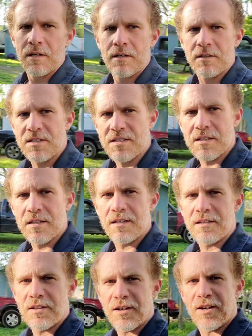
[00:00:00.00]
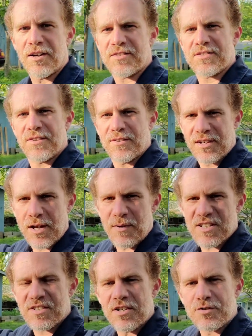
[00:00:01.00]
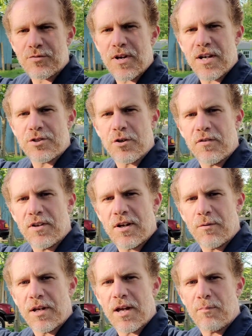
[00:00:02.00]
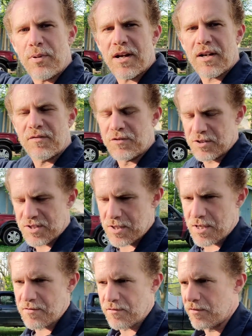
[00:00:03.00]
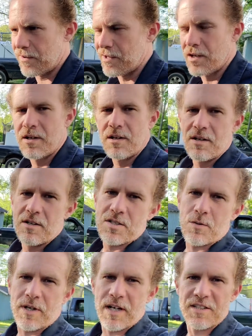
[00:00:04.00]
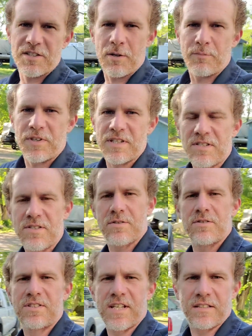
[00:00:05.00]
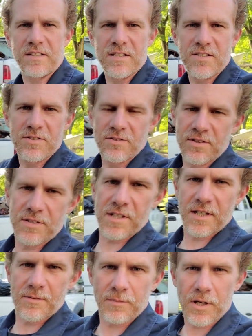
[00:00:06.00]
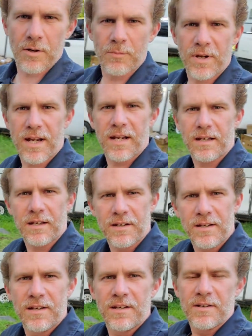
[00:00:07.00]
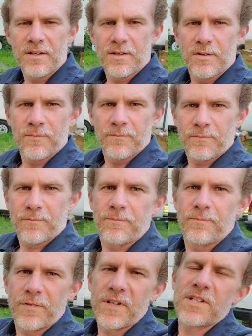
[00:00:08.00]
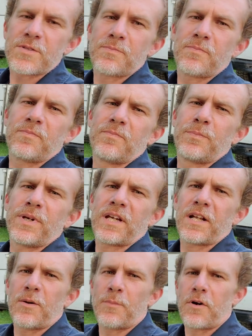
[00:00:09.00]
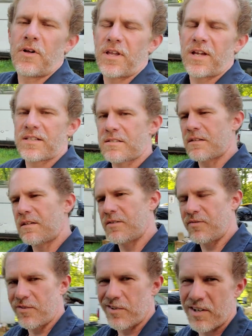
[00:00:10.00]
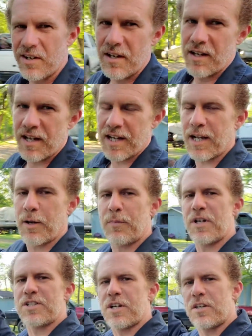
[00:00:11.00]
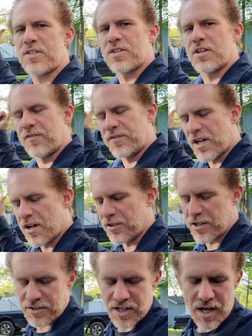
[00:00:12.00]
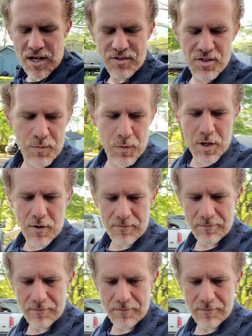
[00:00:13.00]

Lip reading: see, there it is. Got my son's Range over there. We got packed full of stuff. So we got to dump these two, take these two to the dump, come back, finish picking up all that stuff. I got a bunch of other stuff down there at the house as well